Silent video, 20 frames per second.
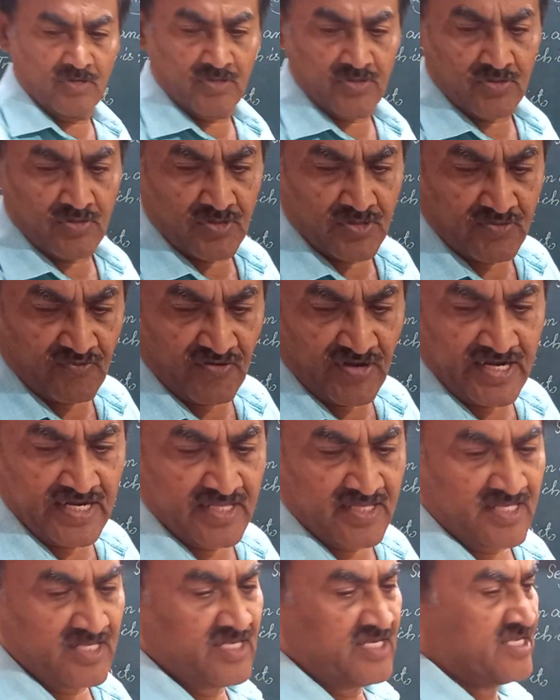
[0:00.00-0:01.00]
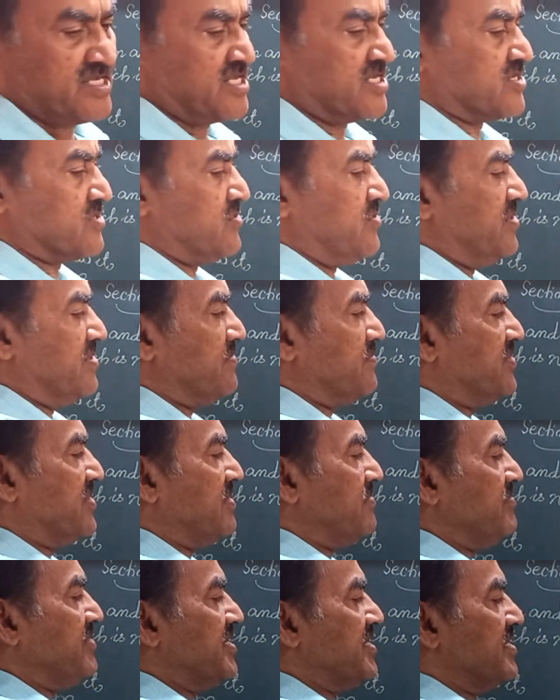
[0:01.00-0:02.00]
So friend, this is a square
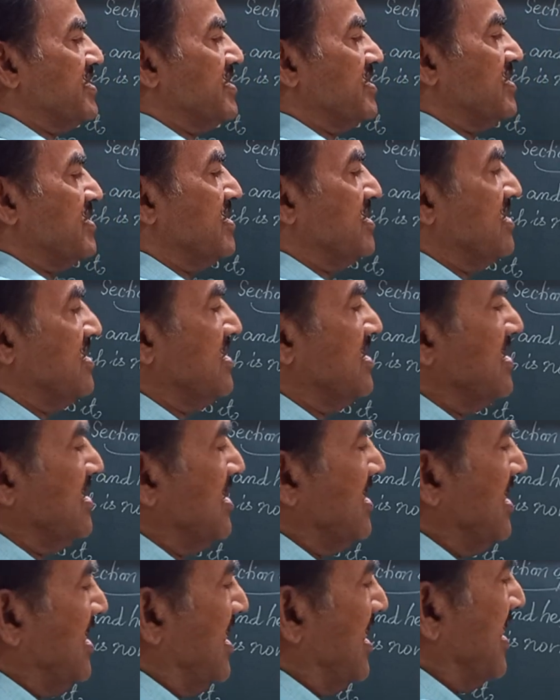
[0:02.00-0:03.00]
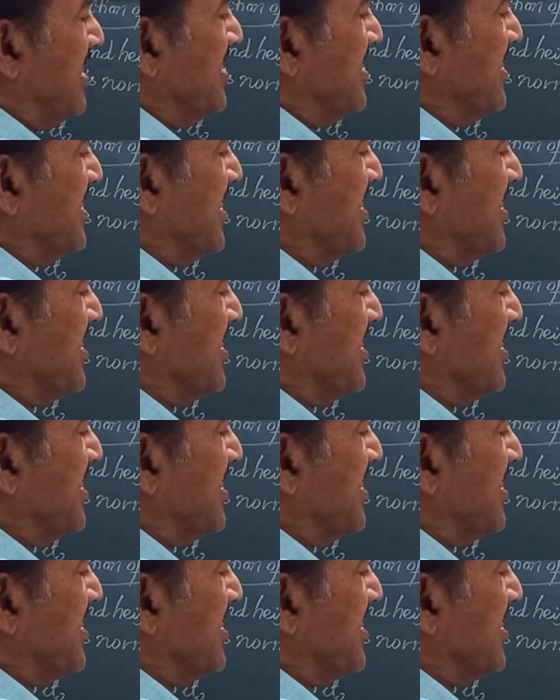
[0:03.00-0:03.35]
pyramid and it